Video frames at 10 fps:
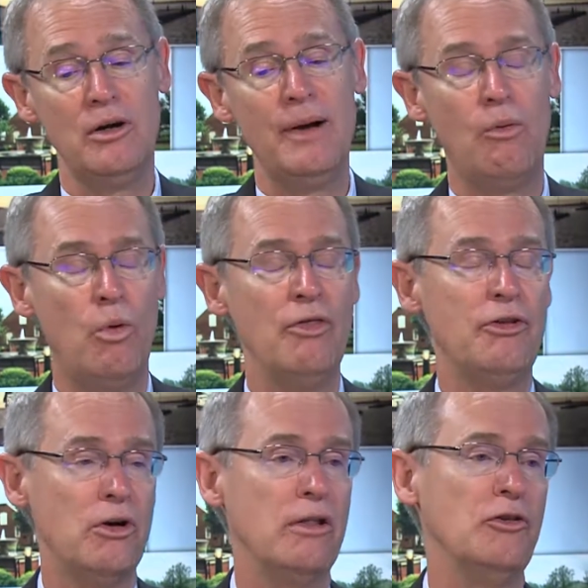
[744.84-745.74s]
in about
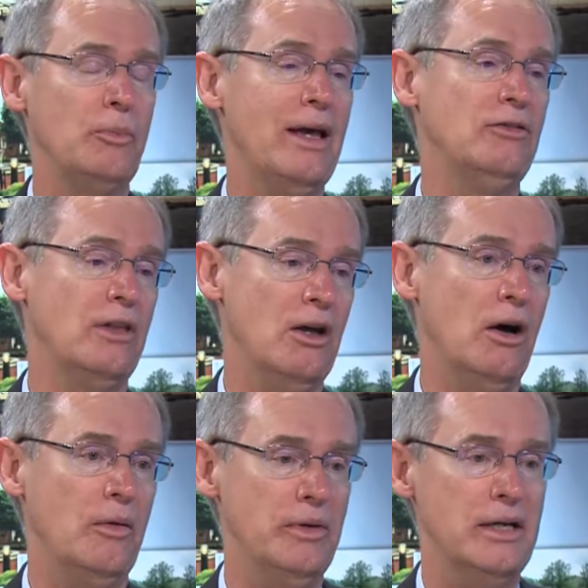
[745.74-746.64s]
1/3 of the space they
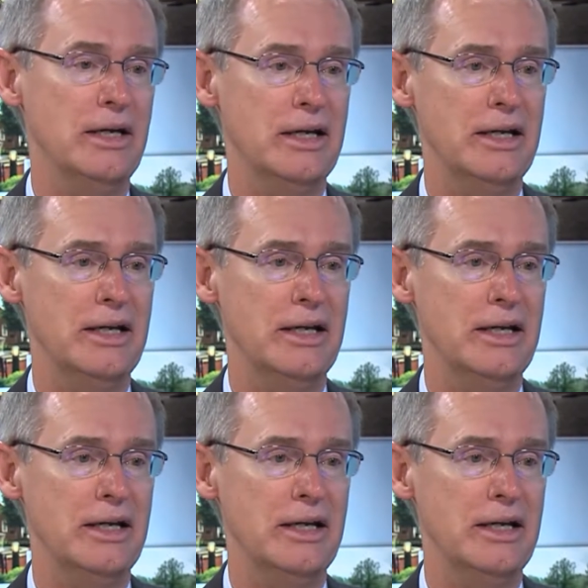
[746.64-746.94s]
ought to be in,